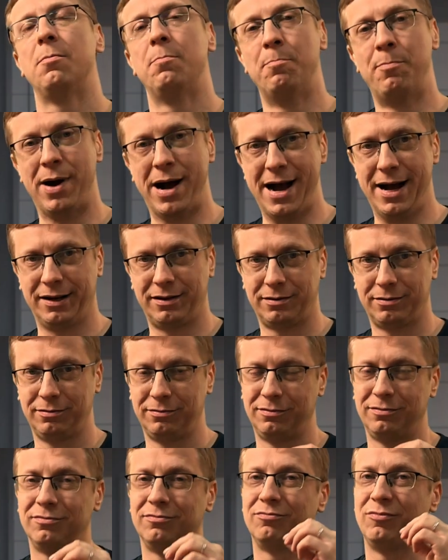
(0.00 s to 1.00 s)
But
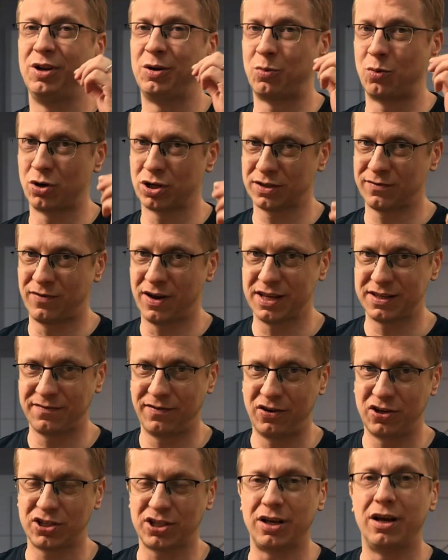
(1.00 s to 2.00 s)
it works vice
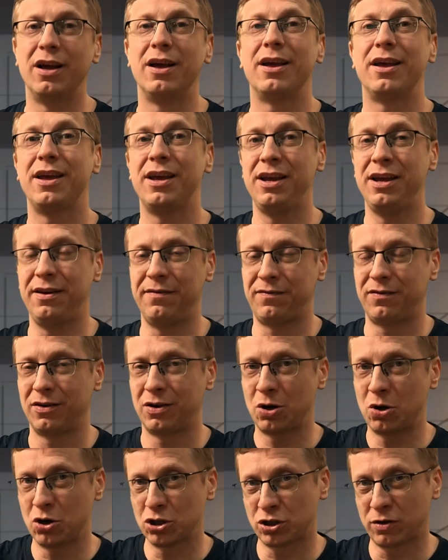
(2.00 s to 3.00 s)
versa. If
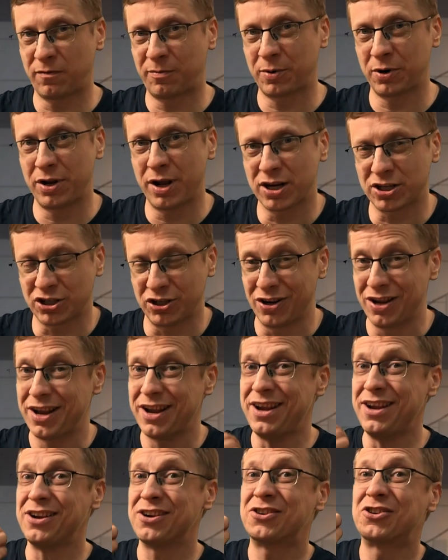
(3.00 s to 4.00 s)
cost of production
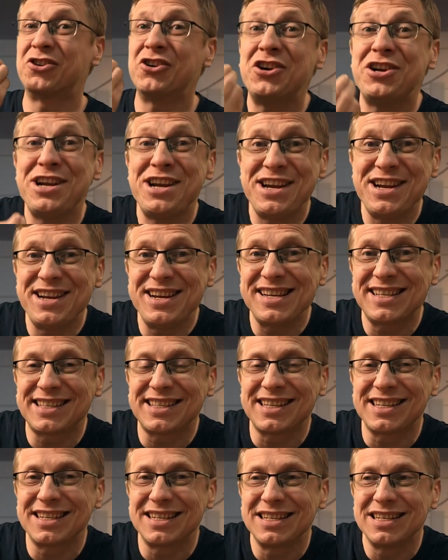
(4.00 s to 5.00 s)
increased,